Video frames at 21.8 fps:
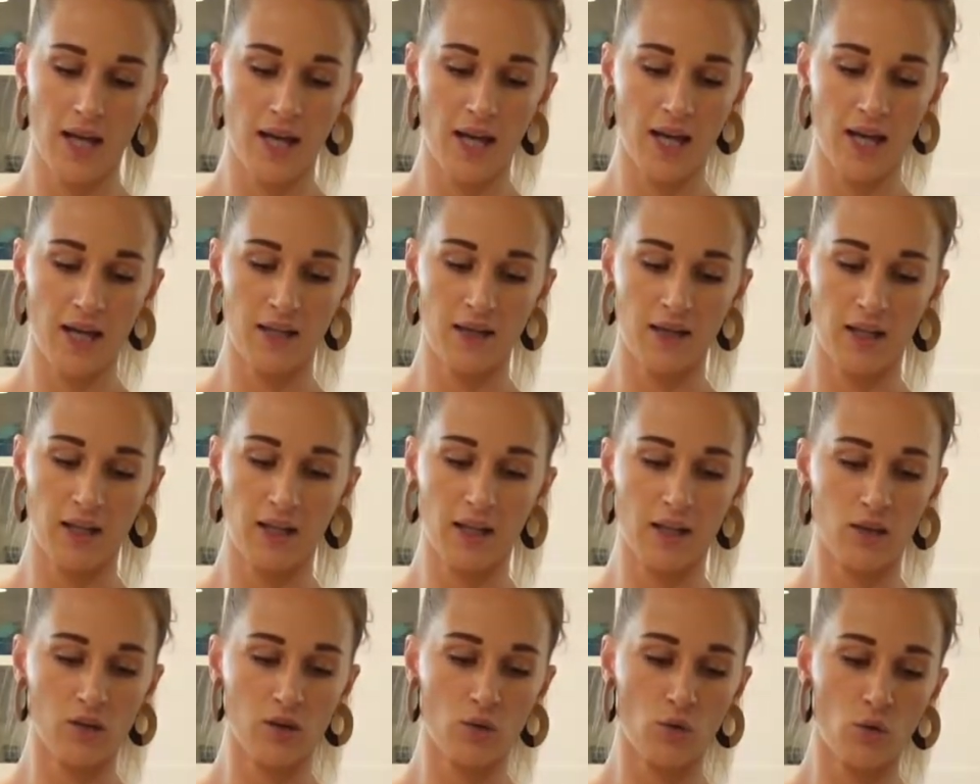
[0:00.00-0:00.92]
and
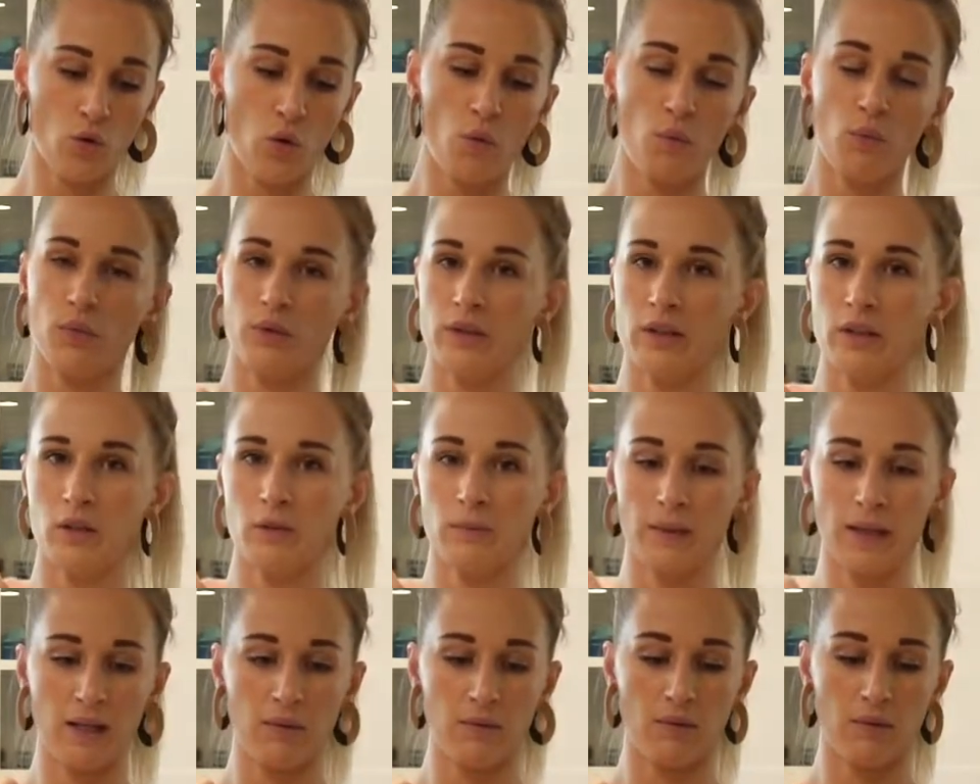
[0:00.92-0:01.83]
then your normal little
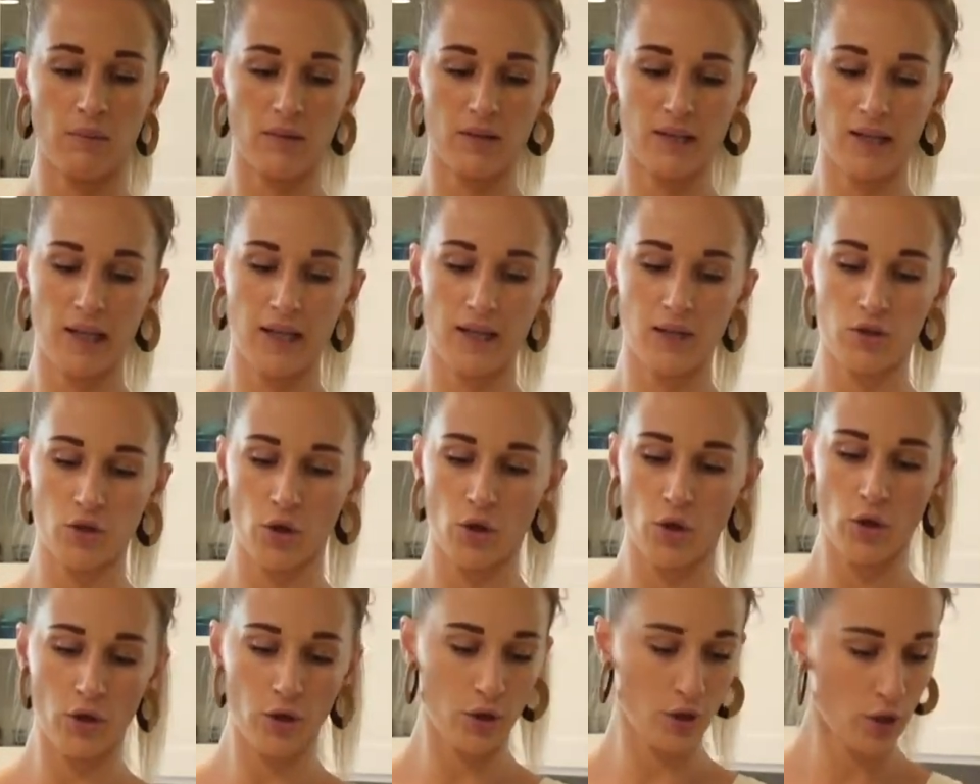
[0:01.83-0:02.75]
baby
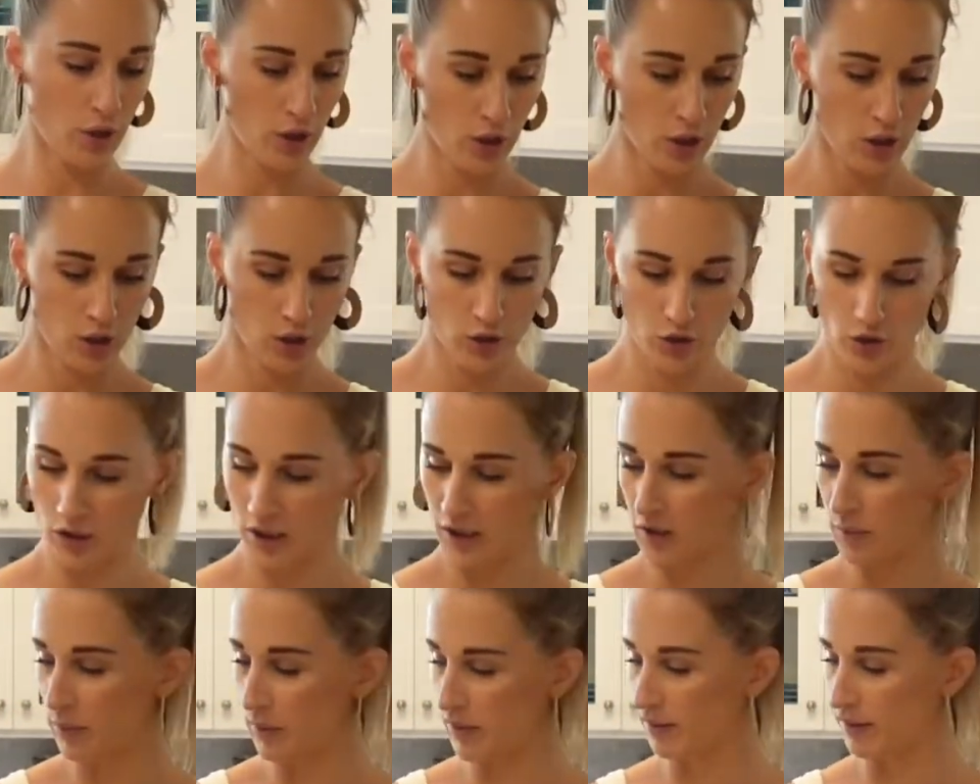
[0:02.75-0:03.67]
potato. So
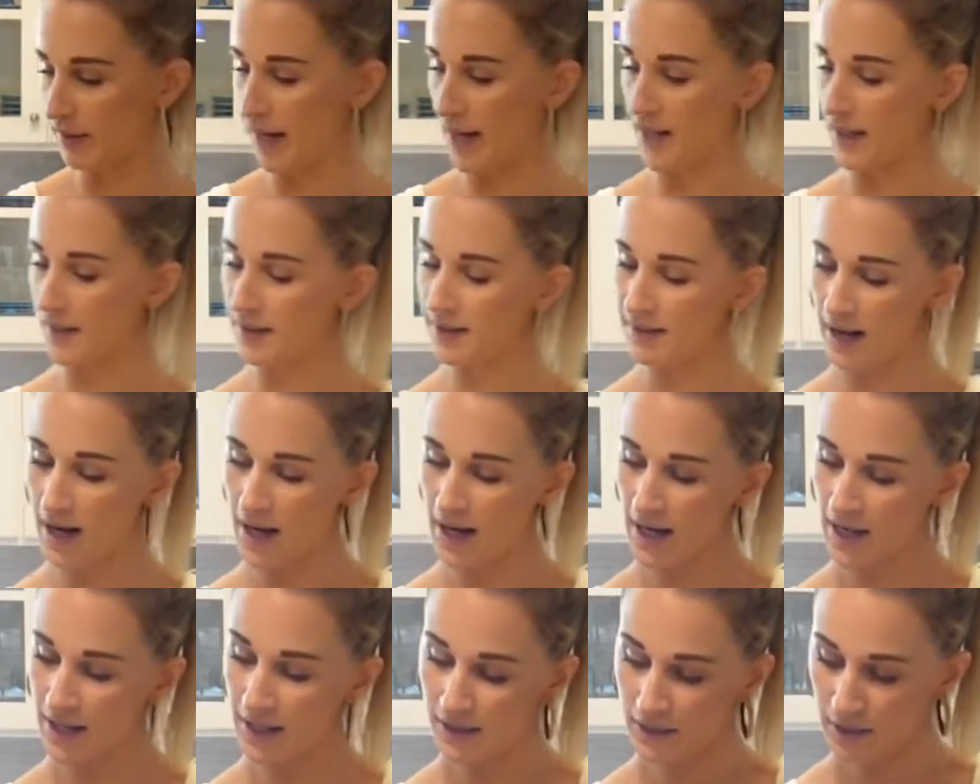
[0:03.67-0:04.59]
let's put that
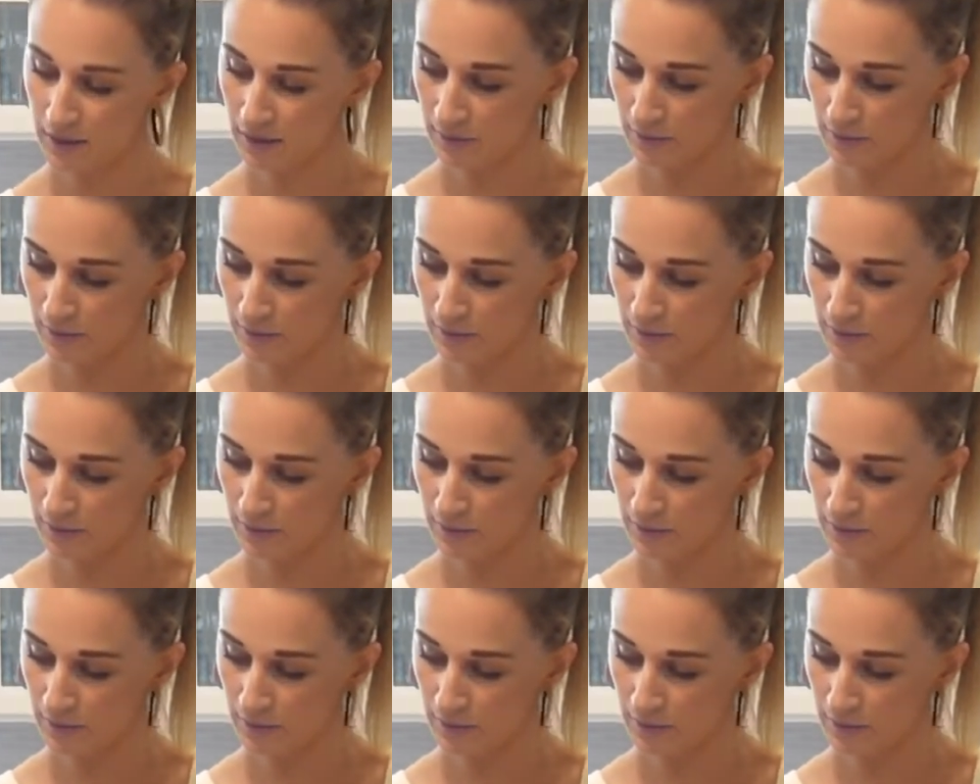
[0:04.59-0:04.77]
aside.